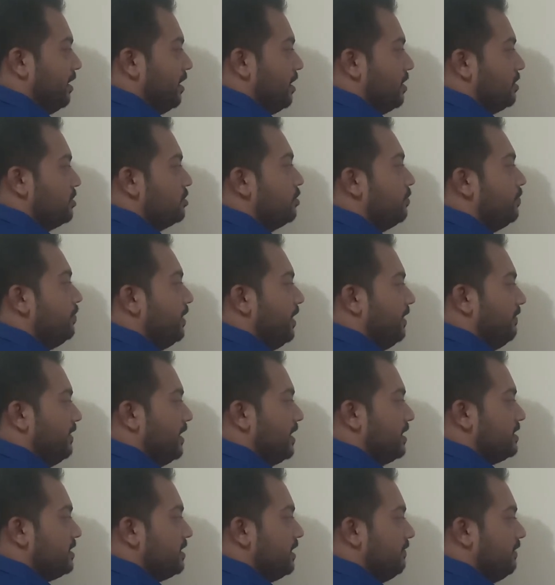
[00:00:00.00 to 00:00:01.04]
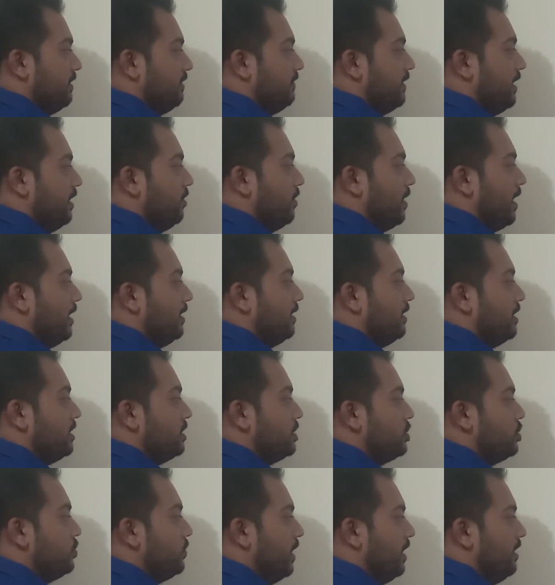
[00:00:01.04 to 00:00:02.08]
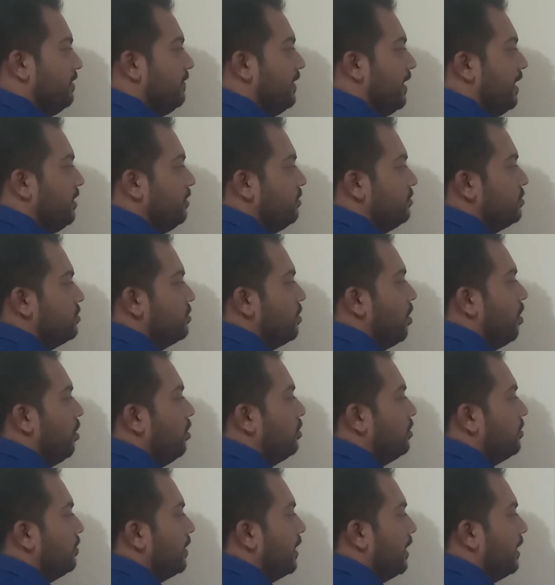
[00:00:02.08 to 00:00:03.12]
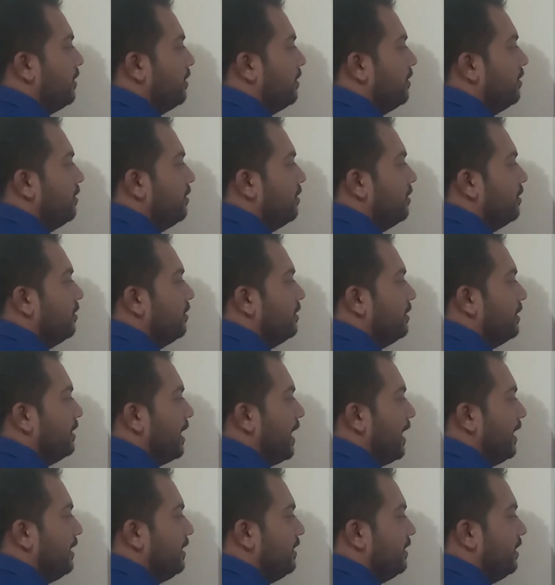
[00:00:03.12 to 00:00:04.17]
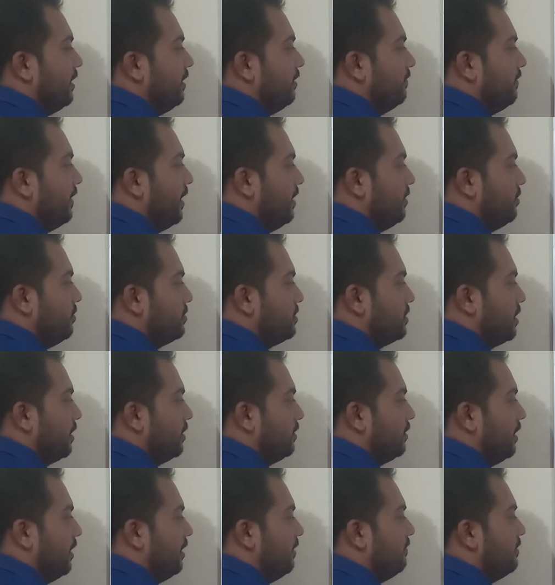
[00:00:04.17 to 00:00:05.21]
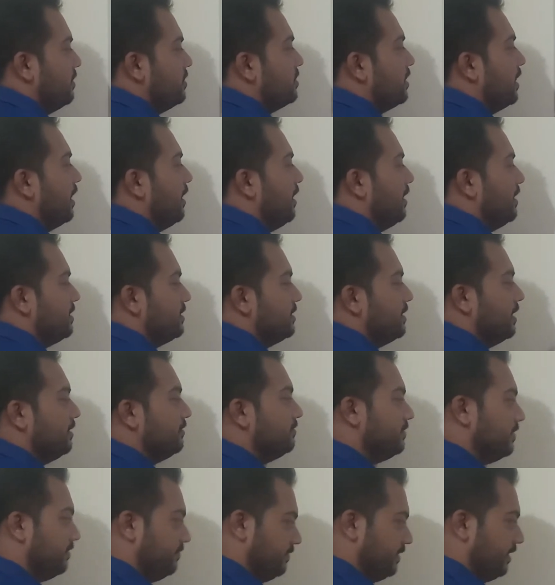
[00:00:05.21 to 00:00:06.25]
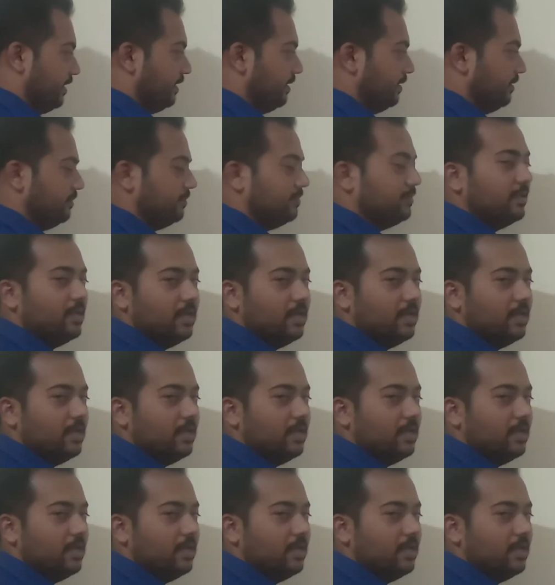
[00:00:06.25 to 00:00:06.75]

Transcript: So previous 7 value and these 12 values altogether 19 values are there which are less than 15.